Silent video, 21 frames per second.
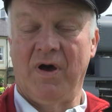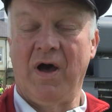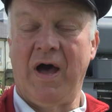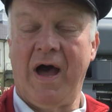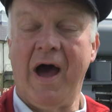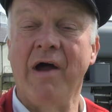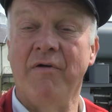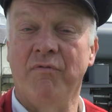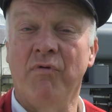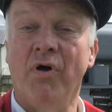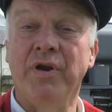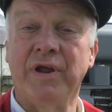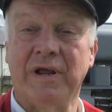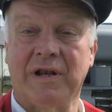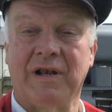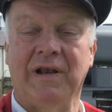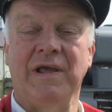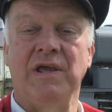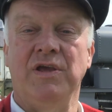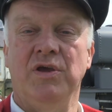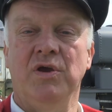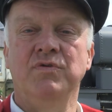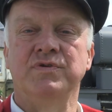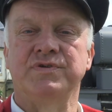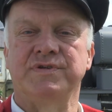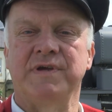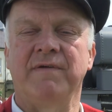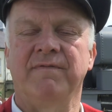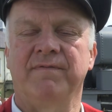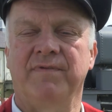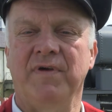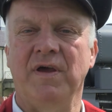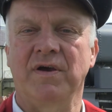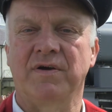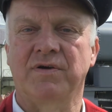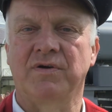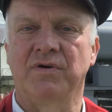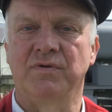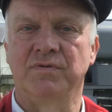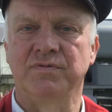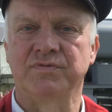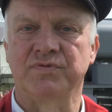ironically using
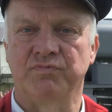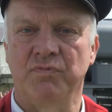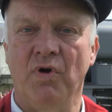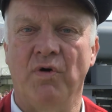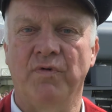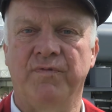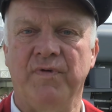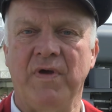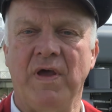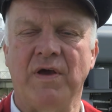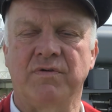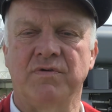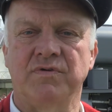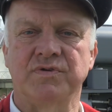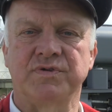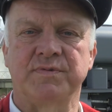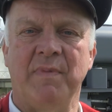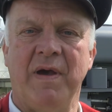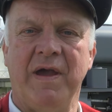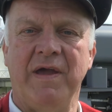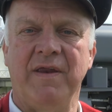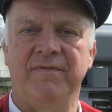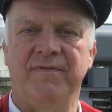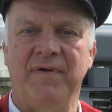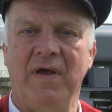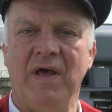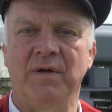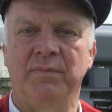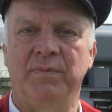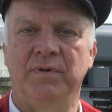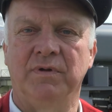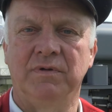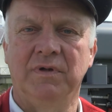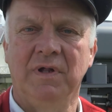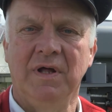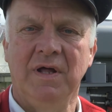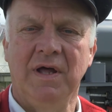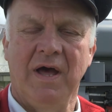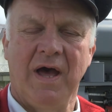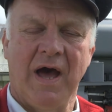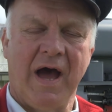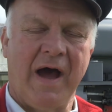road vehicles made available
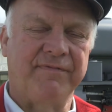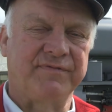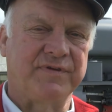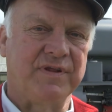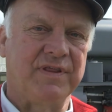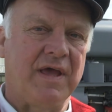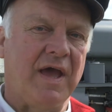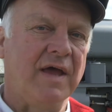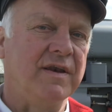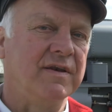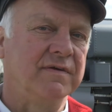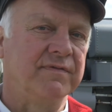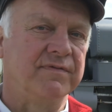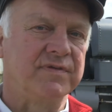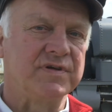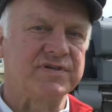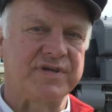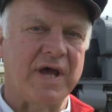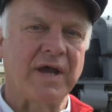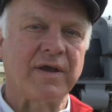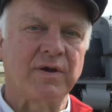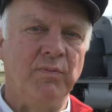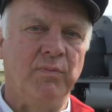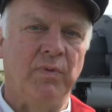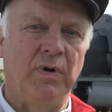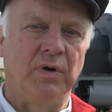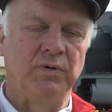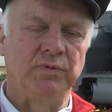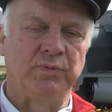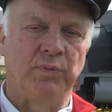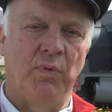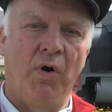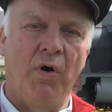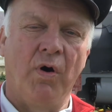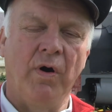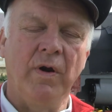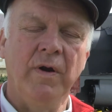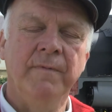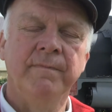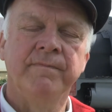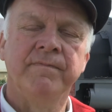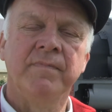after the end of the Second World
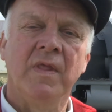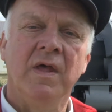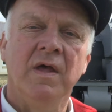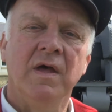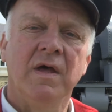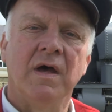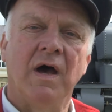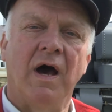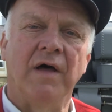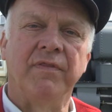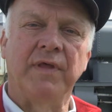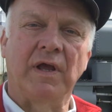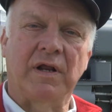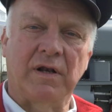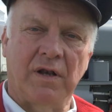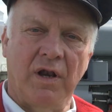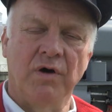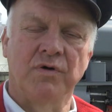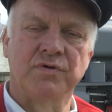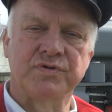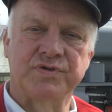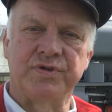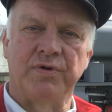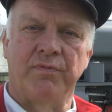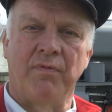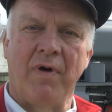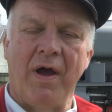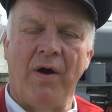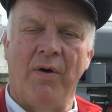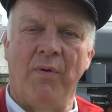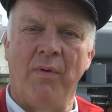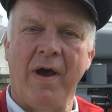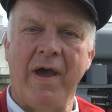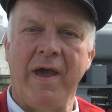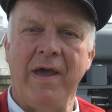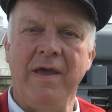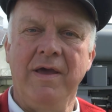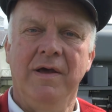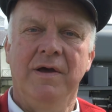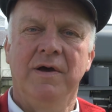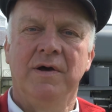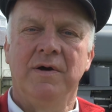War, and they closed the
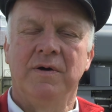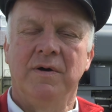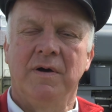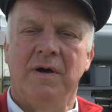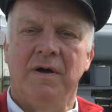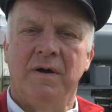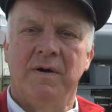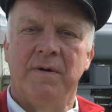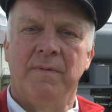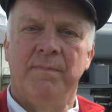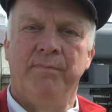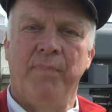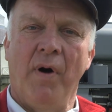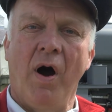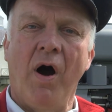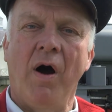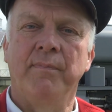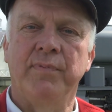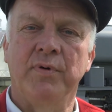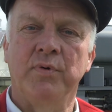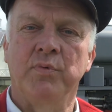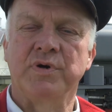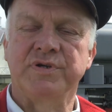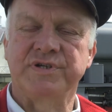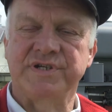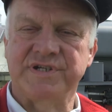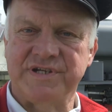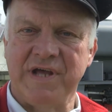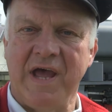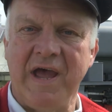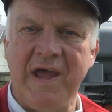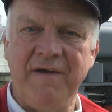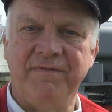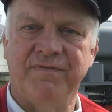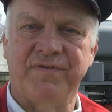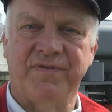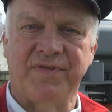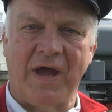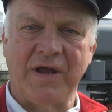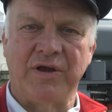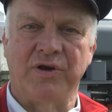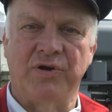railway. Barber was saved,
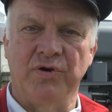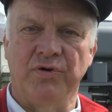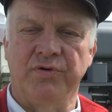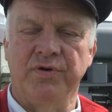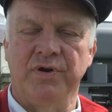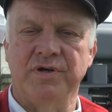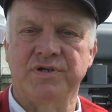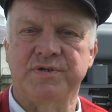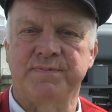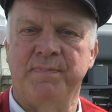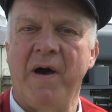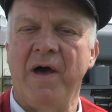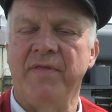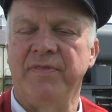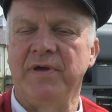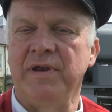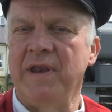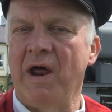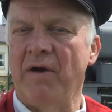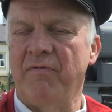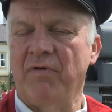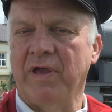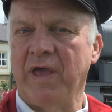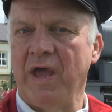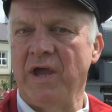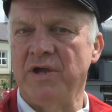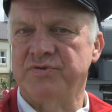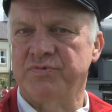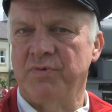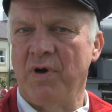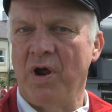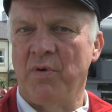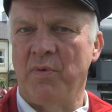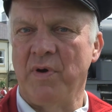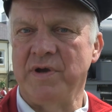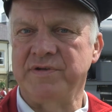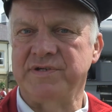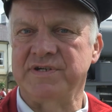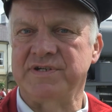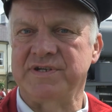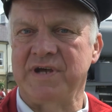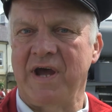thank goodness, by the Narrow Gauge Railway
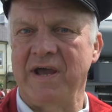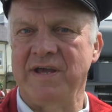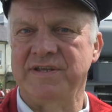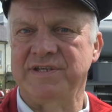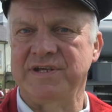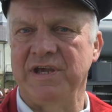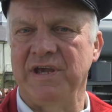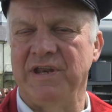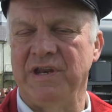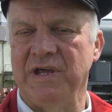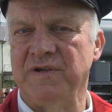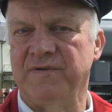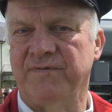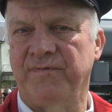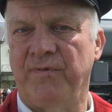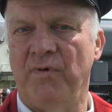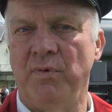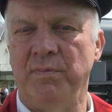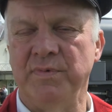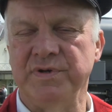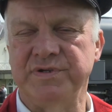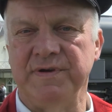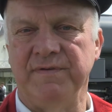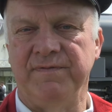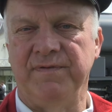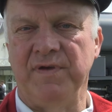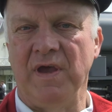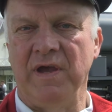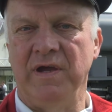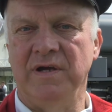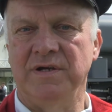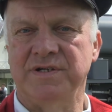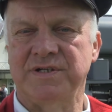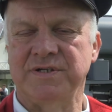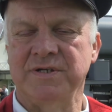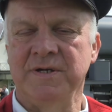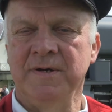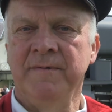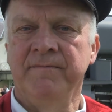Society in its formative years,